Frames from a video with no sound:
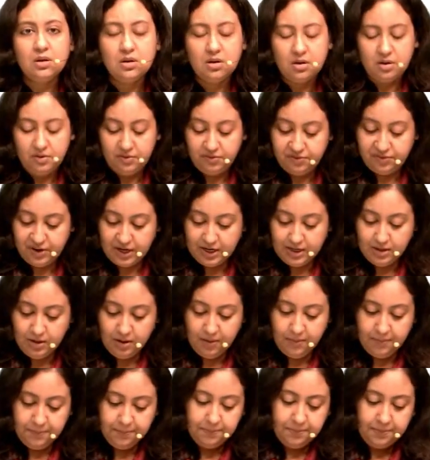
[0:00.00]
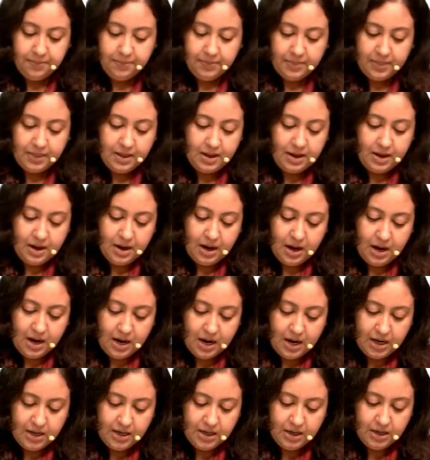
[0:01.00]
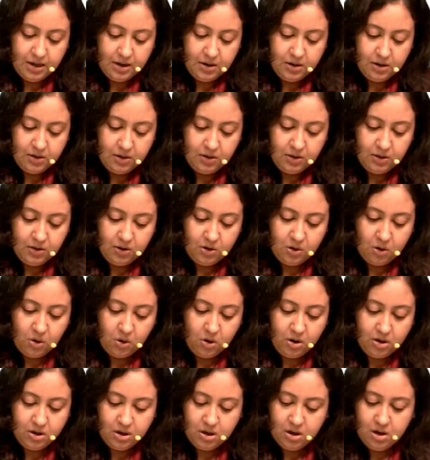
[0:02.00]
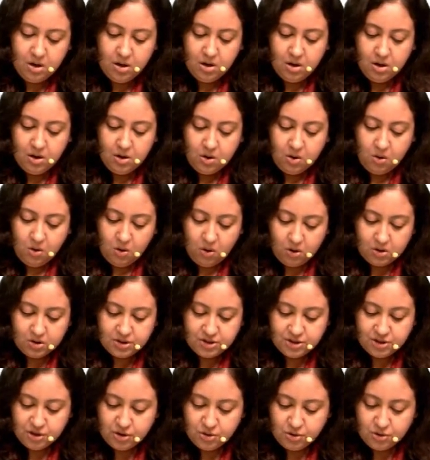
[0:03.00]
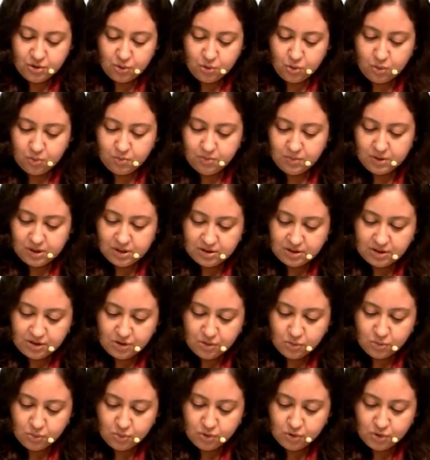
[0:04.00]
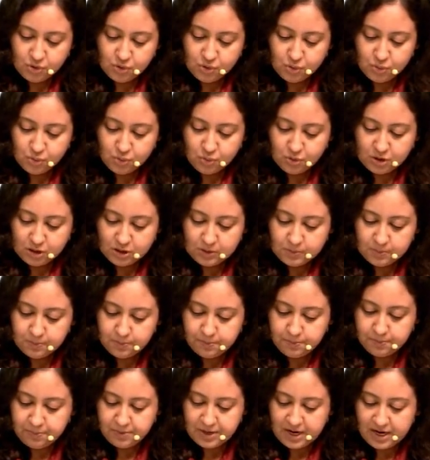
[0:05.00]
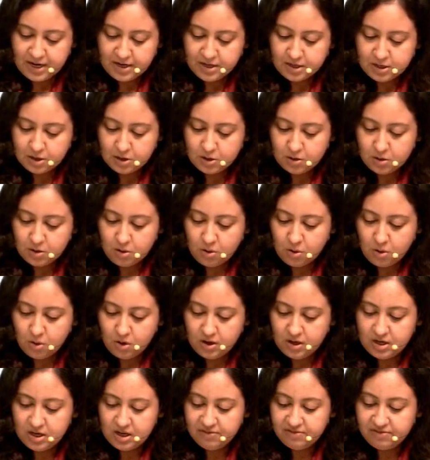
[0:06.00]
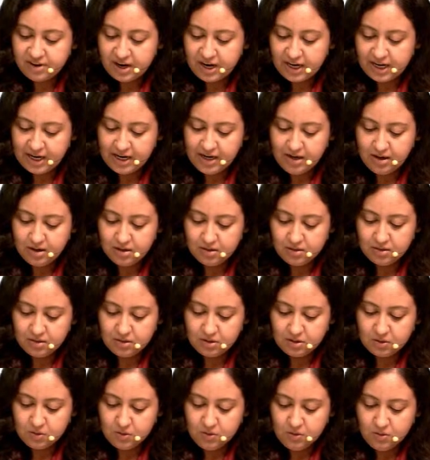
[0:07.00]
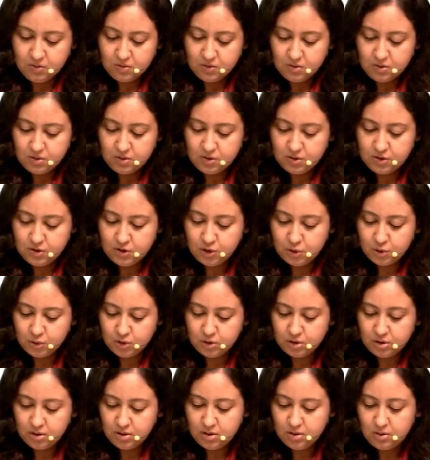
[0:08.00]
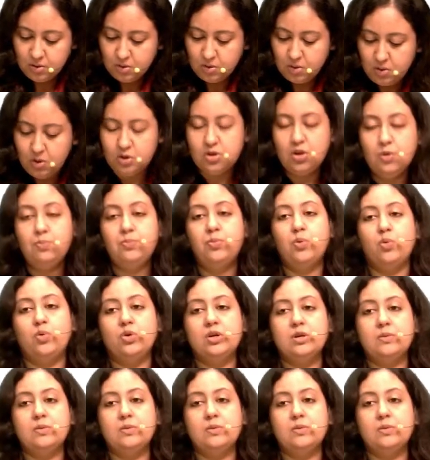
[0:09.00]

fine. And your osteotome is used to split or divide the tooth or the bone.